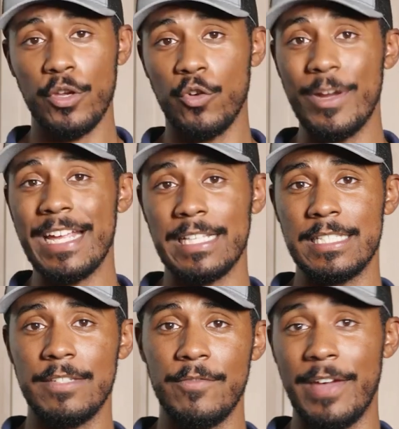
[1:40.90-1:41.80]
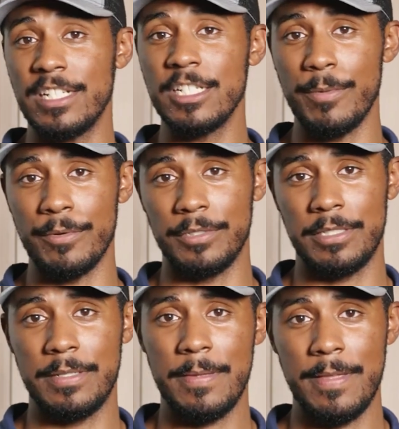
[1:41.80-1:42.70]
greens,
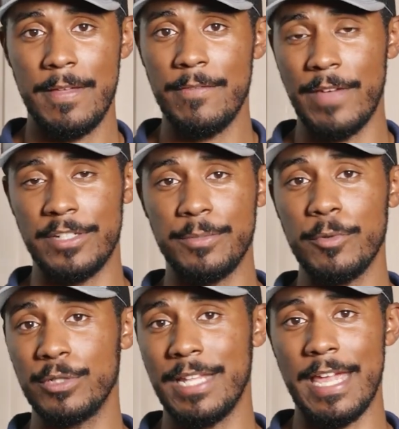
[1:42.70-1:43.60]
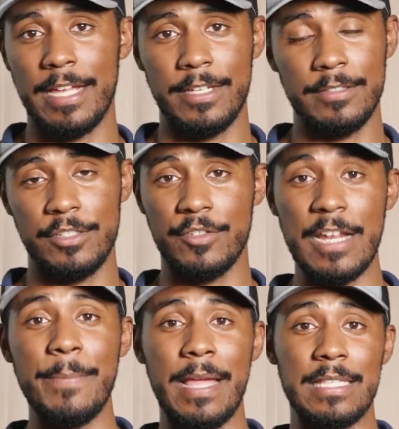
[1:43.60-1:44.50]
vegetables, vegetables like
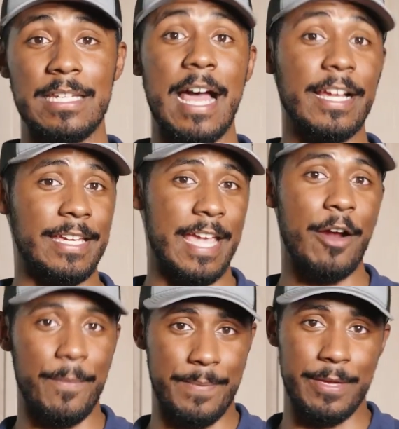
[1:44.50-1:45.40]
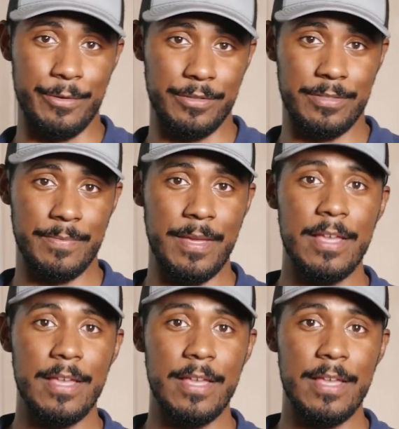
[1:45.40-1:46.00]
string beans, not carrot peels.